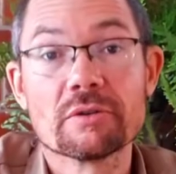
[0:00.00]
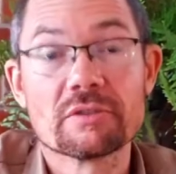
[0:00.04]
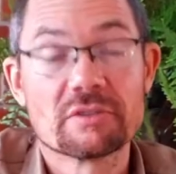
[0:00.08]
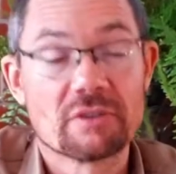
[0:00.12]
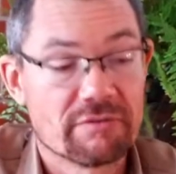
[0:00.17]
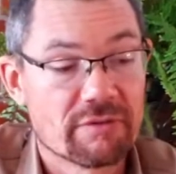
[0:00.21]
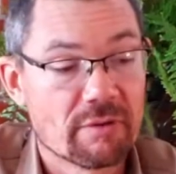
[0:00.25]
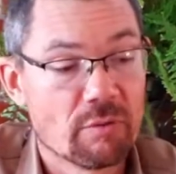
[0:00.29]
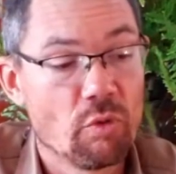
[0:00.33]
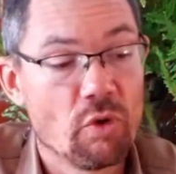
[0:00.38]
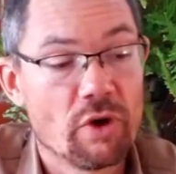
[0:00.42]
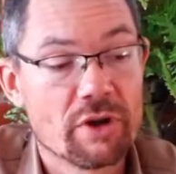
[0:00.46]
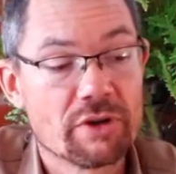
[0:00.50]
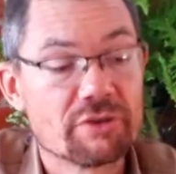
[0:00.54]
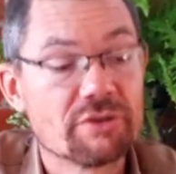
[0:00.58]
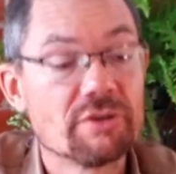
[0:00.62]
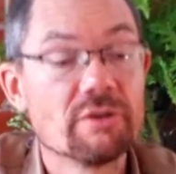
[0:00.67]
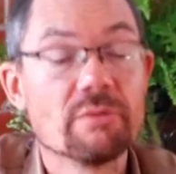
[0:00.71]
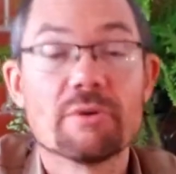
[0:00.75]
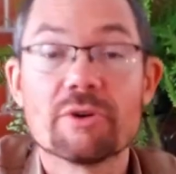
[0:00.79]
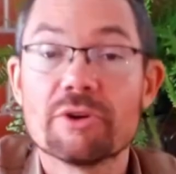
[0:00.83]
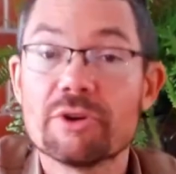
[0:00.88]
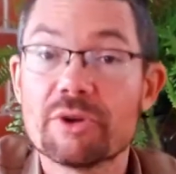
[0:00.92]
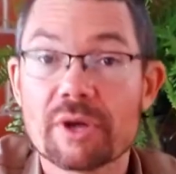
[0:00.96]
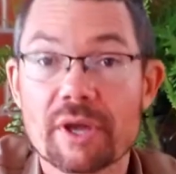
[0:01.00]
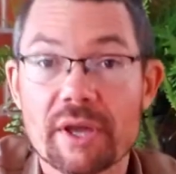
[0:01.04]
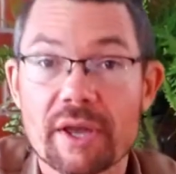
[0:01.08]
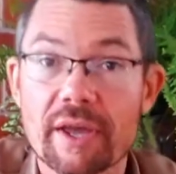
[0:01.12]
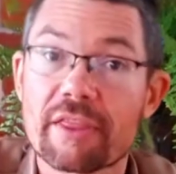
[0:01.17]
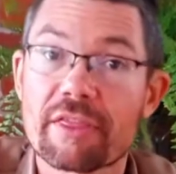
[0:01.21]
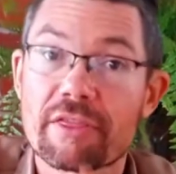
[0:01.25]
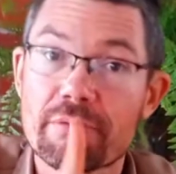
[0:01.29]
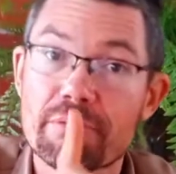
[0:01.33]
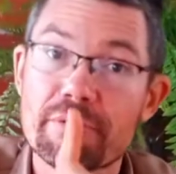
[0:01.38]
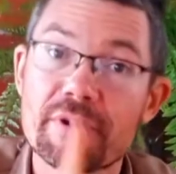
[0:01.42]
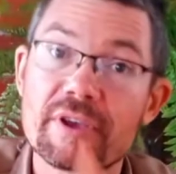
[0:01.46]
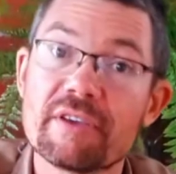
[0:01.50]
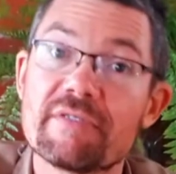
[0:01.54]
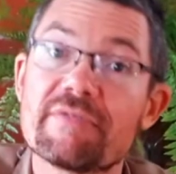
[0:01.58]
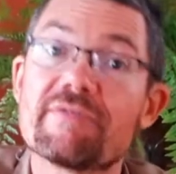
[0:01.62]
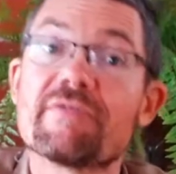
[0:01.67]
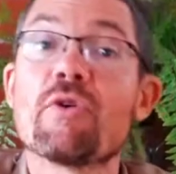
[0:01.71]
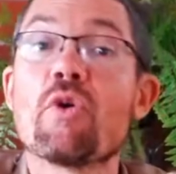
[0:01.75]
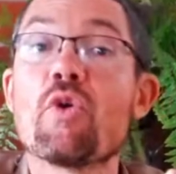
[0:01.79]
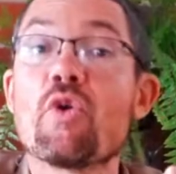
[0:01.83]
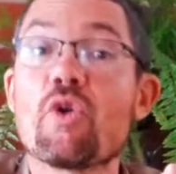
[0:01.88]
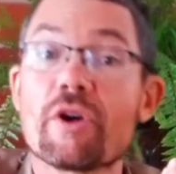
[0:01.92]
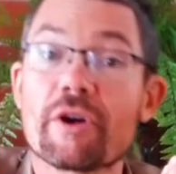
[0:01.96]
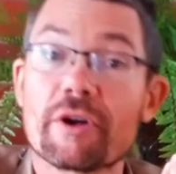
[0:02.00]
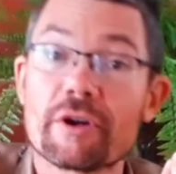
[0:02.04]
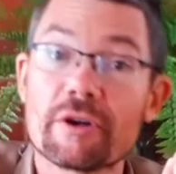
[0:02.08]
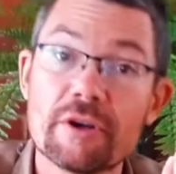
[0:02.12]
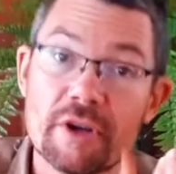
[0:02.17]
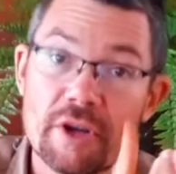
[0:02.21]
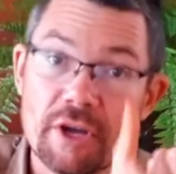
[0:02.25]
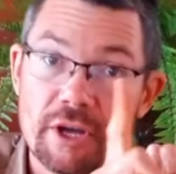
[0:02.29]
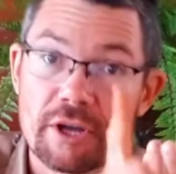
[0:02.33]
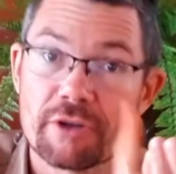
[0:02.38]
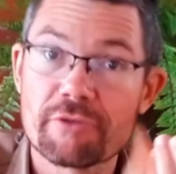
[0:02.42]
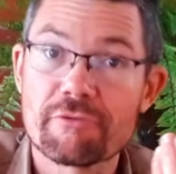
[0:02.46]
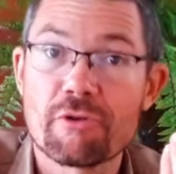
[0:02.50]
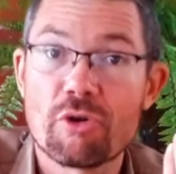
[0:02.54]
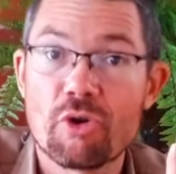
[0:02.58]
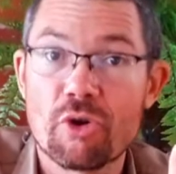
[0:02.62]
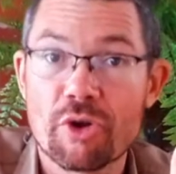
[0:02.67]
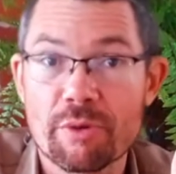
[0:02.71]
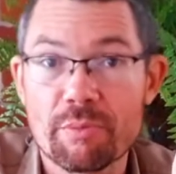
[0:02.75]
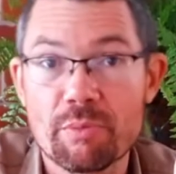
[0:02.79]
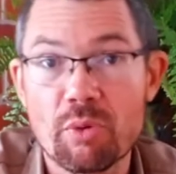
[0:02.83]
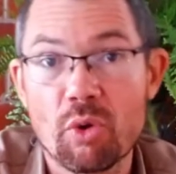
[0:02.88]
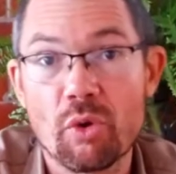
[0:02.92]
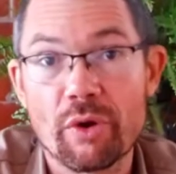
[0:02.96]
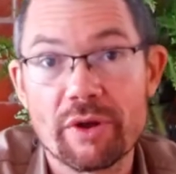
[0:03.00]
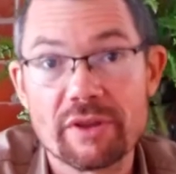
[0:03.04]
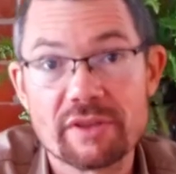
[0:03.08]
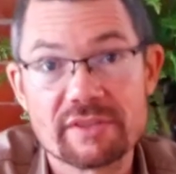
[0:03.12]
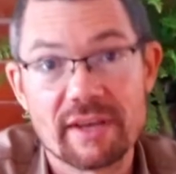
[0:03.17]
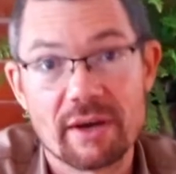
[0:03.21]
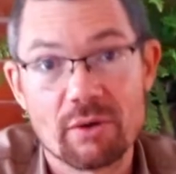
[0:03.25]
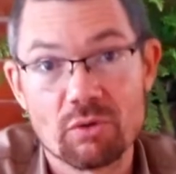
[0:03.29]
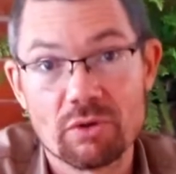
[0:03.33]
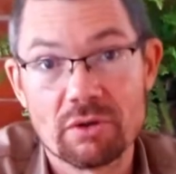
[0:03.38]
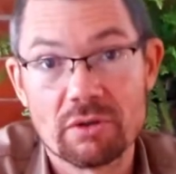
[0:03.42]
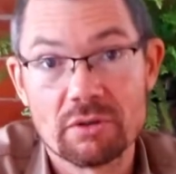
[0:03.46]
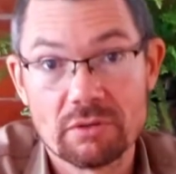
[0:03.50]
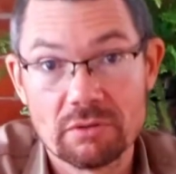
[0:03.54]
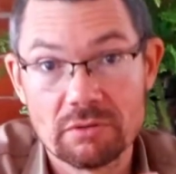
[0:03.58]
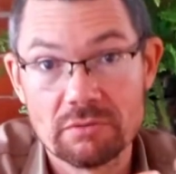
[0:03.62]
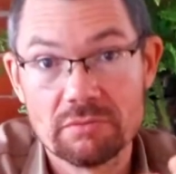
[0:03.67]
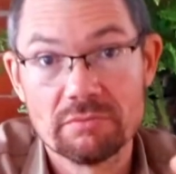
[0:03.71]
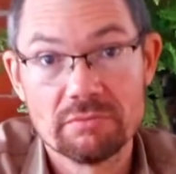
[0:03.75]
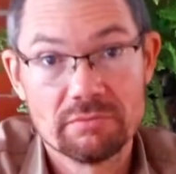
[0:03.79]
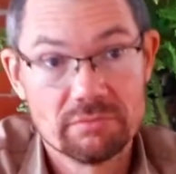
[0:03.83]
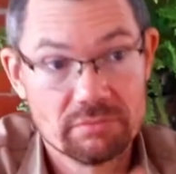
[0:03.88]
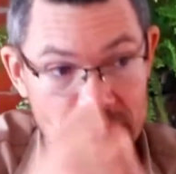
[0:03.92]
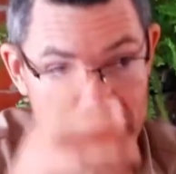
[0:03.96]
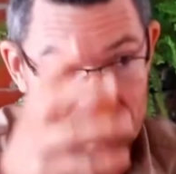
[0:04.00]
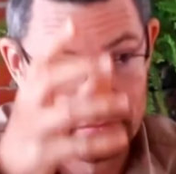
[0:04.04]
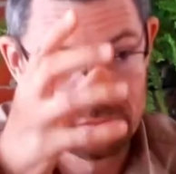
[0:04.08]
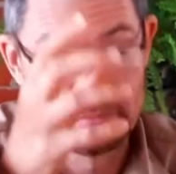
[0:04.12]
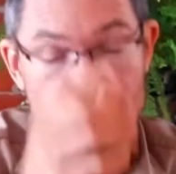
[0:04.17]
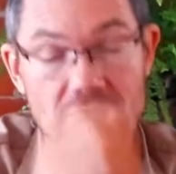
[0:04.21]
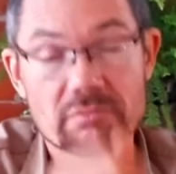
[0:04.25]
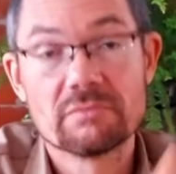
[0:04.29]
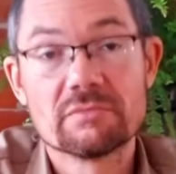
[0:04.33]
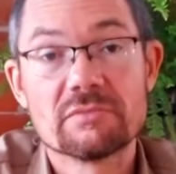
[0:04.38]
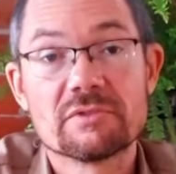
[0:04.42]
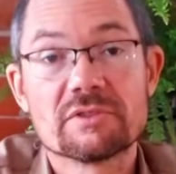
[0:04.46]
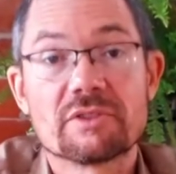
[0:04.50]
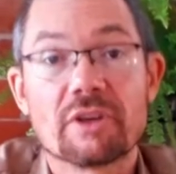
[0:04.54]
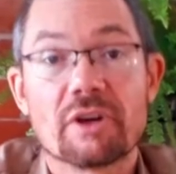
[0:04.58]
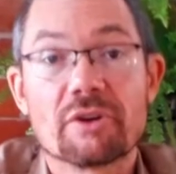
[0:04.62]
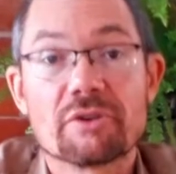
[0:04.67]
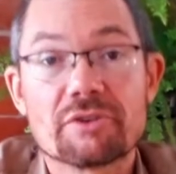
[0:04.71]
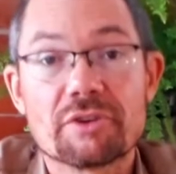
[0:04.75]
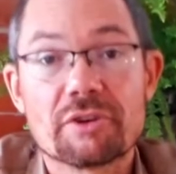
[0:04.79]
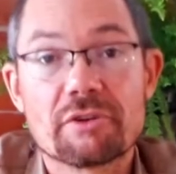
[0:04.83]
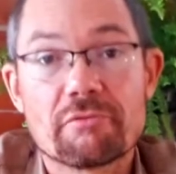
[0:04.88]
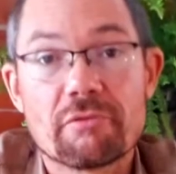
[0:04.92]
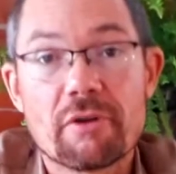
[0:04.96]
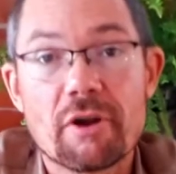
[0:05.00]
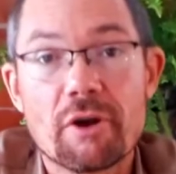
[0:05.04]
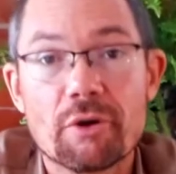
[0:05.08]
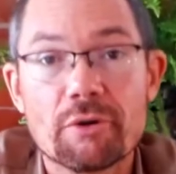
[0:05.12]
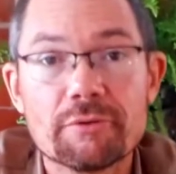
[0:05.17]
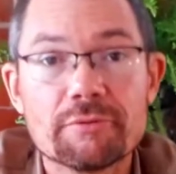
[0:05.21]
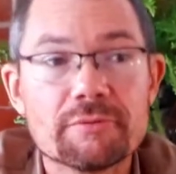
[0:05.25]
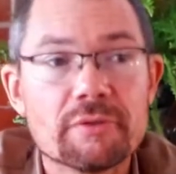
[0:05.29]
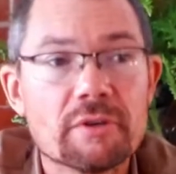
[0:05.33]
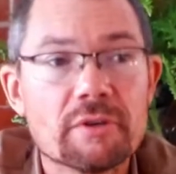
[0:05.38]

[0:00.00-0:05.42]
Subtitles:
So from one tuber you can get 3-4 growing points that will start to grow.